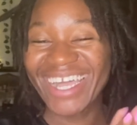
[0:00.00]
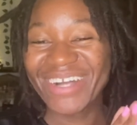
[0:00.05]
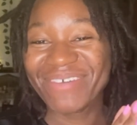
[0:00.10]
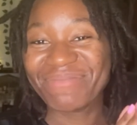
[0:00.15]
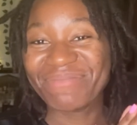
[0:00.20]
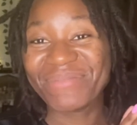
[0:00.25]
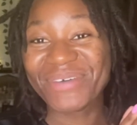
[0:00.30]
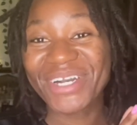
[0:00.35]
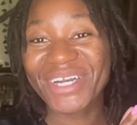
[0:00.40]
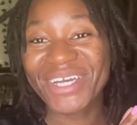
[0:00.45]

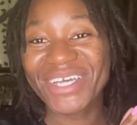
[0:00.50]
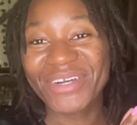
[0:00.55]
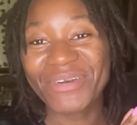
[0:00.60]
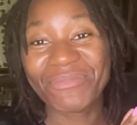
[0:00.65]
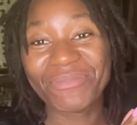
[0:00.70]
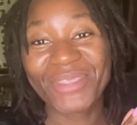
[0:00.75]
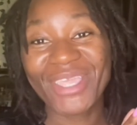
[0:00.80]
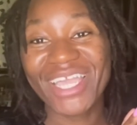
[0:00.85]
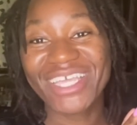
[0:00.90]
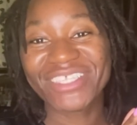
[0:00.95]
But
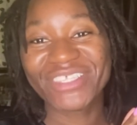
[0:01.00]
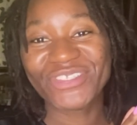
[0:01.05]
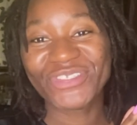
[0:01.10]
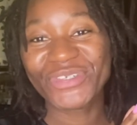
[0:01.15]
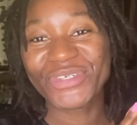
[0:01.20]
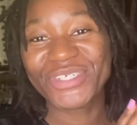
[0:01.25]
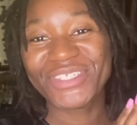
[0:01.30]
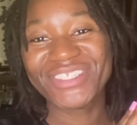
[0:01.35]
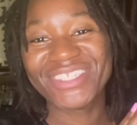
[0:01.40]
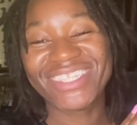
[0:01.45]
hope you guys
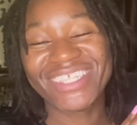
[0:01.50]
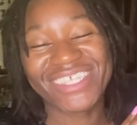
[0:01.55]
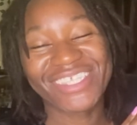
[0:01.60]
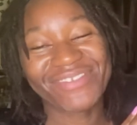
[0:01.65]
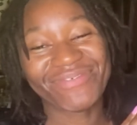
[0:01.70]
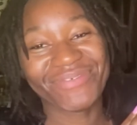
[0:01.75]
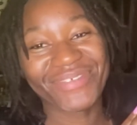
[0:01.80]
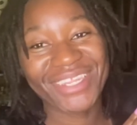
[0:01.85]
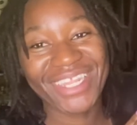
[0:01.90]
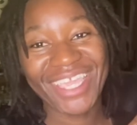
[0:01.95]
enjoyed this
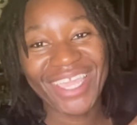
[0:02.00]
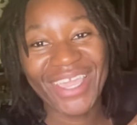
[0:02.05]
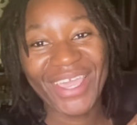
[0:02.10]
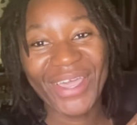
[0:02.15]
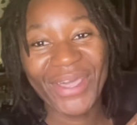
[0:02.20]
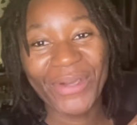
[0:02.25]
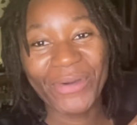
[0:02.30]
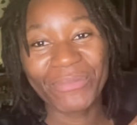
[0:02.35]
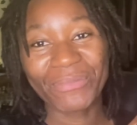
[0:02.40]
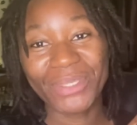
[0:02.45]

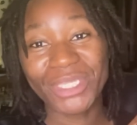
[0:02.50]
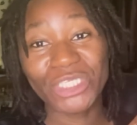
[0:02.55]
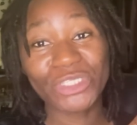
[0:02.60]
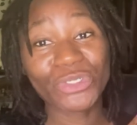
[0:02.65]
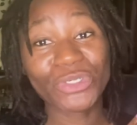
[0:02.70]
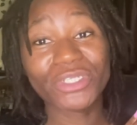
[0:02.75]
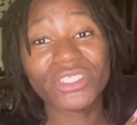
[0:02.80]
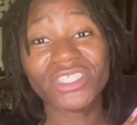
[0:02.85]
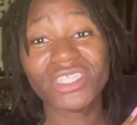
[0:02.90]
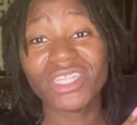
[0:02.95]
video. Make
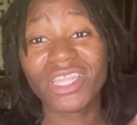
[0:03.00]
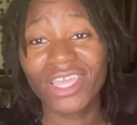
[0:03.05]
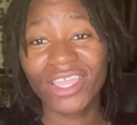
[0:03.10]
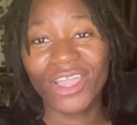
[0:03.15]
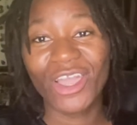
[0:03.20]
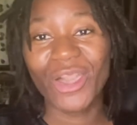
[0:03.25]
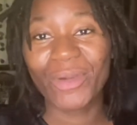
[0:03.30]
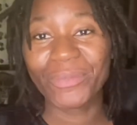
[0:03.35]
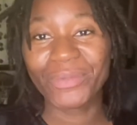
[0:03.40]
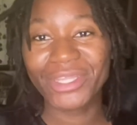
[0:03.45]
sure to like,
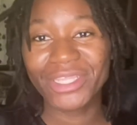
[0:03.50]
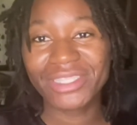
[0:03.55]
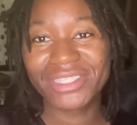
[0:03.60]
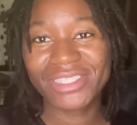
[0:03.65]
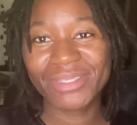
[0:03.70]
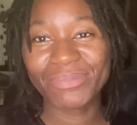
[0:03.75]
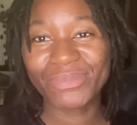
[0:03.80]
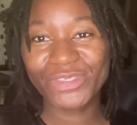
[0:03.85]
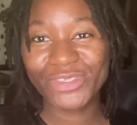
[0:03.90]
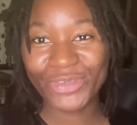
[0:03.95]
comment, and
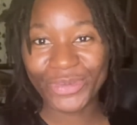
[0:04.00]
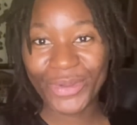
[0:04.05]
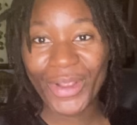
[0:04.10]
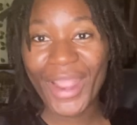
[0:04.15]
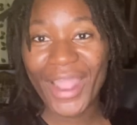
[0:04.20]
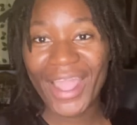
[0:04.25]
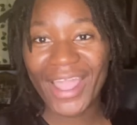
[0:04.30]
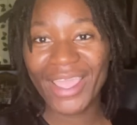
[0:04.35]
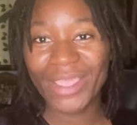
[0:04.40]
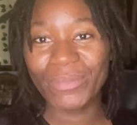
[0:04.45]

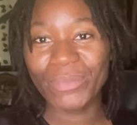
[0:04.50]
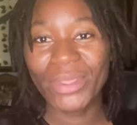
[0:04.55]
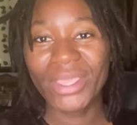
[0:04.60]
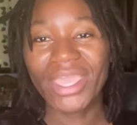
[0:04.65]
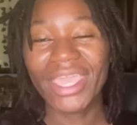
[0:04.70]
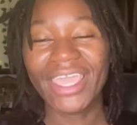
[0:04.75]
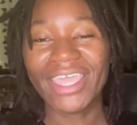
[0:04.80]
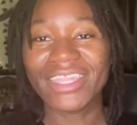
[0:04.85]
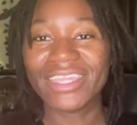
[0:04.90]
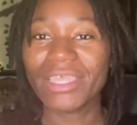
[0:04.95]
subscribe.
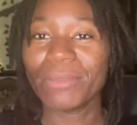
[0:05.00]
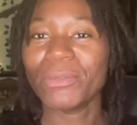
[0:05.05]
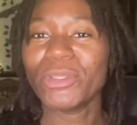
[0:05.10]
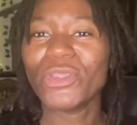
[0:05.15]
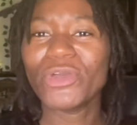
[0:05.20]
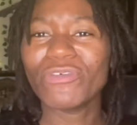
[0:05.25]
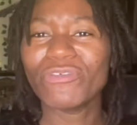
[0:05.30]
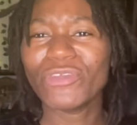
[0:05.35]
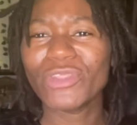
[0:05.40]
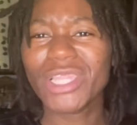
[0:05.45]
Let me
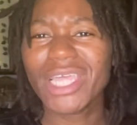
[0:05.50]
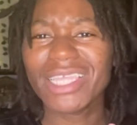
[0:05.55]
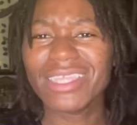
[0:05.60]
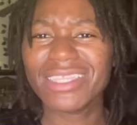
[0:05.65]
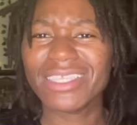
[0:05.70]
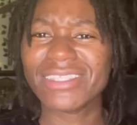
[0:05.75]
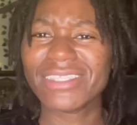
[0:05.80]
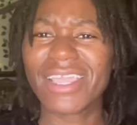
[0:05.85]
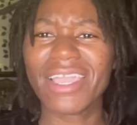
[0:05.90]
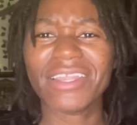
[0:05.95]
know if you like
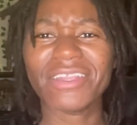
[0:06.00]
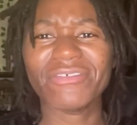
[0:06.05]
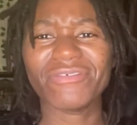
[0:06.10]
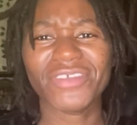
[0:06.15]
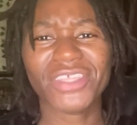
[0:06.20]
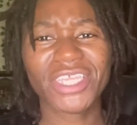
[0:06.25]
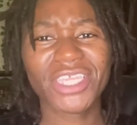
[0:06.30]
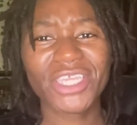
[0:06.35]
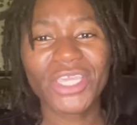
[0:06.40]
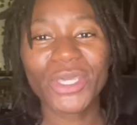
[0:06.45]
these kind of
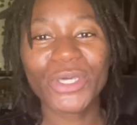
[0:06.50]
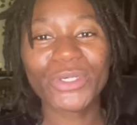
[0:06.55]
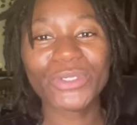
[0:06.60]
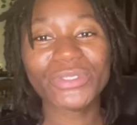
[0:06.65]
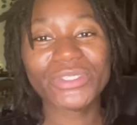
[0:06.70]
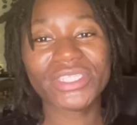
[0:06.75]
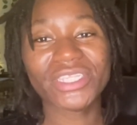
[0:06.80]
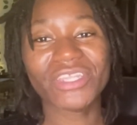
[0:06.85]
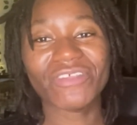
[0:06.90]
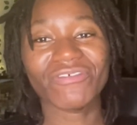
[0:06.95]

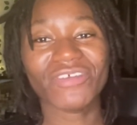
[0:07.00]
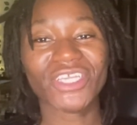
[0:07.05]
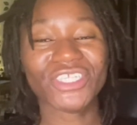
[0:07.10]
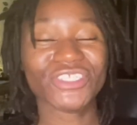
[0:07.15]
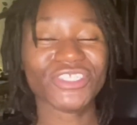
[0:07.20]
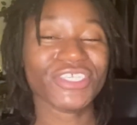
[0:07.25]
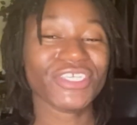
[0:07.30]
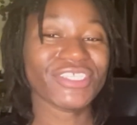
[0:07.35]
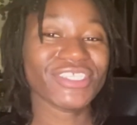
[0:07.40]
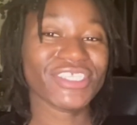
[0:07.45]
videos and if I
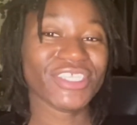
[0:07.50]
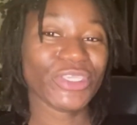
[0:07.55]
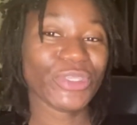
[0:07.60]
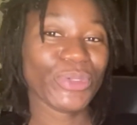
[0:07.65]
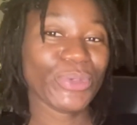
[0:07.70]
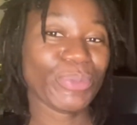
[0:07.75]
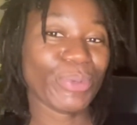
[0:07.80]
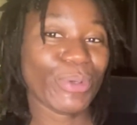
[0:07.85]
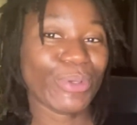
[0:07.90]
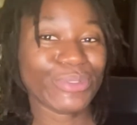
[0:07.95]
should
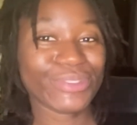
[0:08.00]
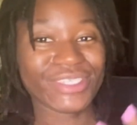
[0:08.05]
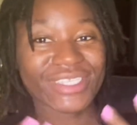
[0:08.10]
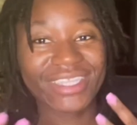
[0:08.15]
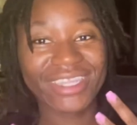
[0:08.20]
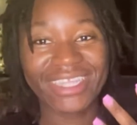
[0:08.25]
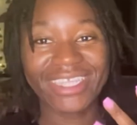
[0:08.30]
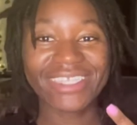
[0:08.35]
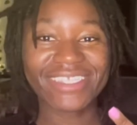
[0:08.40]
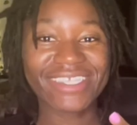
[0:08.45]
continue
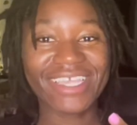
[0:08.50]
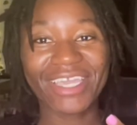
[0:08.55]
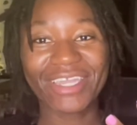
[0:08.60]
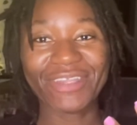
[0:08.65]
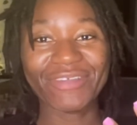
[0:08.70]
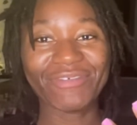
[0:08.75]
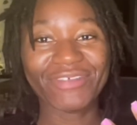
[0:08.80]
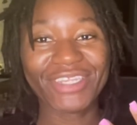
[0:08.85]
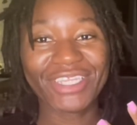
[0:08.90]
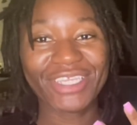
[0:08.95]
posting these kind
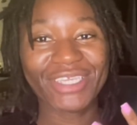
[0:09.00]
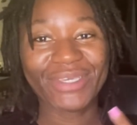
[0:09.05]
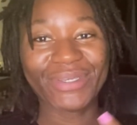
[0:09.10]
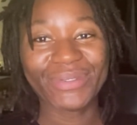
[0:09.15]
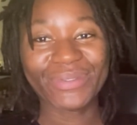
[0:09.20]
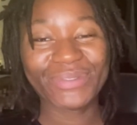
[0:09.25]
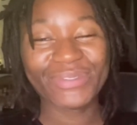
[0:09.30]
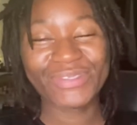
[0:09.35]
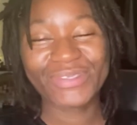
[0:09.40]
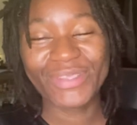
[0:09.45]
of
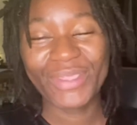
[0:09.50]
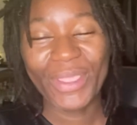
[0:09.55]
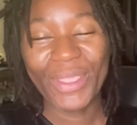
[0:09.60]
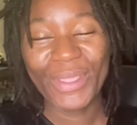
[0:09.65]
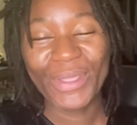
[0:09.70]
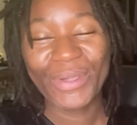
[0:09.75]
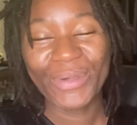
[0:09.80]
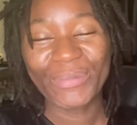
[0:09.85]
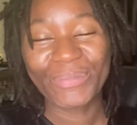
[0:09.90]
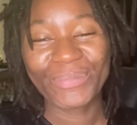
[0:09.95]
videos.
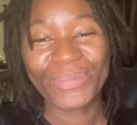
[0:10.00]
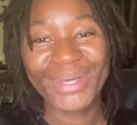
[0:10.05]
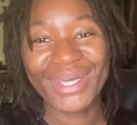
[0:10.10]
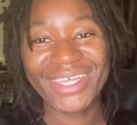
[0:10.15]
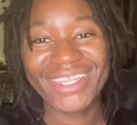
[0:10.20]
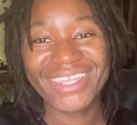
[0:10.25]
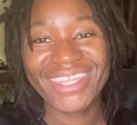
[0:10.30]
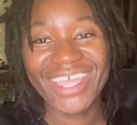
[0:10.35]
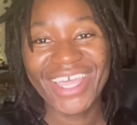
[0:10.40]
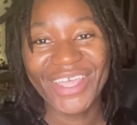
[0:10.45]

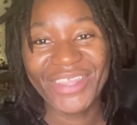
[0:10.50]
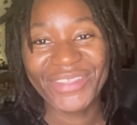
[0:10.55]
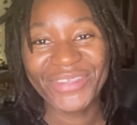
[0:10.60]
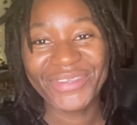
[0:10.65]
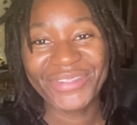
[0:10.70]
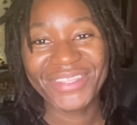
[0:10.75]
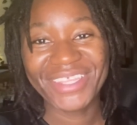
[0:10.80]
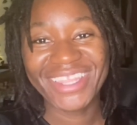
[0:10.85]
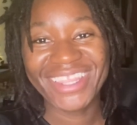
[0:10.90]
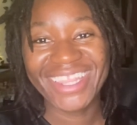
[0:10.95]
But other
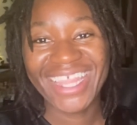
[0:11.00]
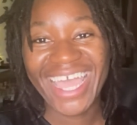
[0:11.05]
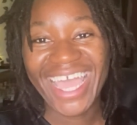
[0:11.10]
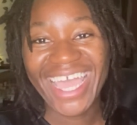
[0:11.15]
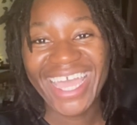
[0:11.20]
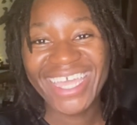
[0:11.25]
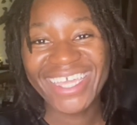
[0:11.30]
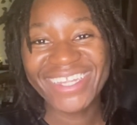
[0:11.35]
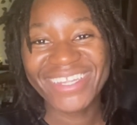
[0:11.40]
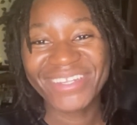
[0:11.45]
than
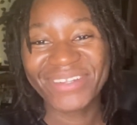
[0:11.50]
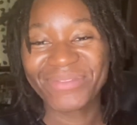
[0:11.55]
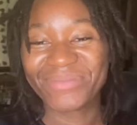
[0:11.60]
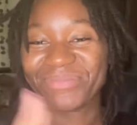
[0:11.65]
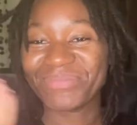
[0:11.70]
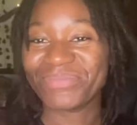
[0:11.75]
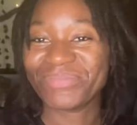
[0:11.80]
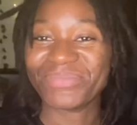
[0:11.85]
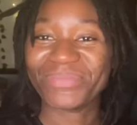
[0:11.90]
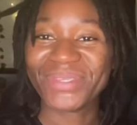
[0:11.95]
that,
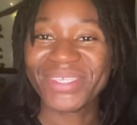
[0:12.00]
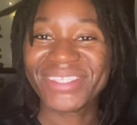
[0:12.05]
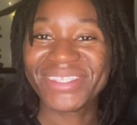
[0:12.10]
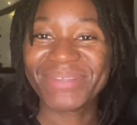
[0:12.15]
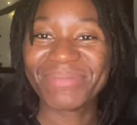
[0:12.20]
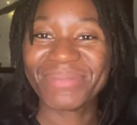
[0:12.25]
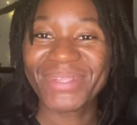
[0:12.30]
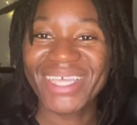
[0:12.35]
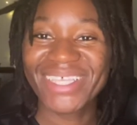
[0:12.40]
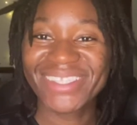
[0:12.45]
peace
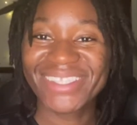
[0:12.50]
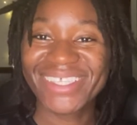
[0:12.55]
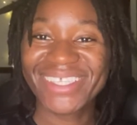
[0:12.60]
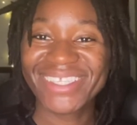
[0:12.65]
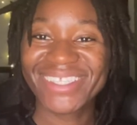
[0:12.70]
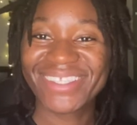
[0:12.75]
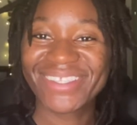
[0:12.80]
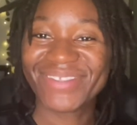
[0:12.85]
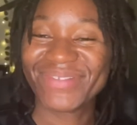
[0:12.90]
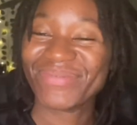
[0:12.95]
and
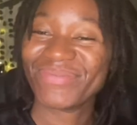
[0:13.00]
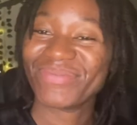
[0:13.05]
blessings.